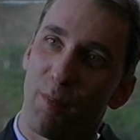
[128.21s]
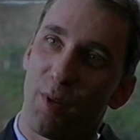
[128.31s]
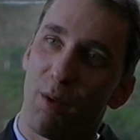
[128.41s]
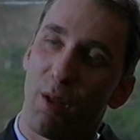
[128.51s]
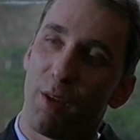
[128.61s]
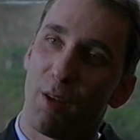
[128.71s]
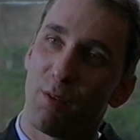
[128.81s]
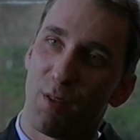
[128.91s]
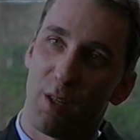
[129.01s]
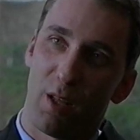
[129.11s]
I mean, I, I,
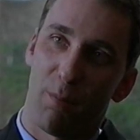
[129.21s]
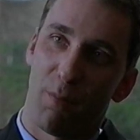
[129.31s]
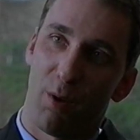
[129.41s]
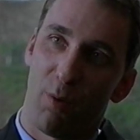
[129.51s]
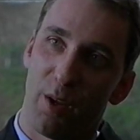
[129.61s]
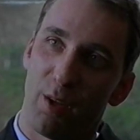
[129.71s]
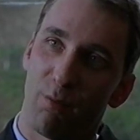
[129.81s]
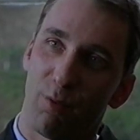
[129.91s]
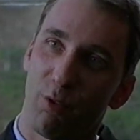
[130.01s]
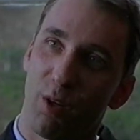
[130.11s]
don't say that by way
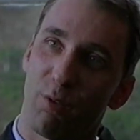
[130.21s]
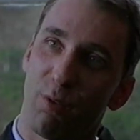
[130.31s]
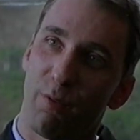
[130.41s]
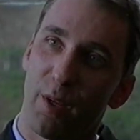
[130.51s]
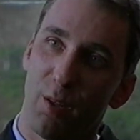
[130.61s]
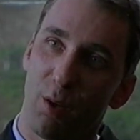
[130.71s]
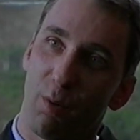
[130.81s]
of trying to evade the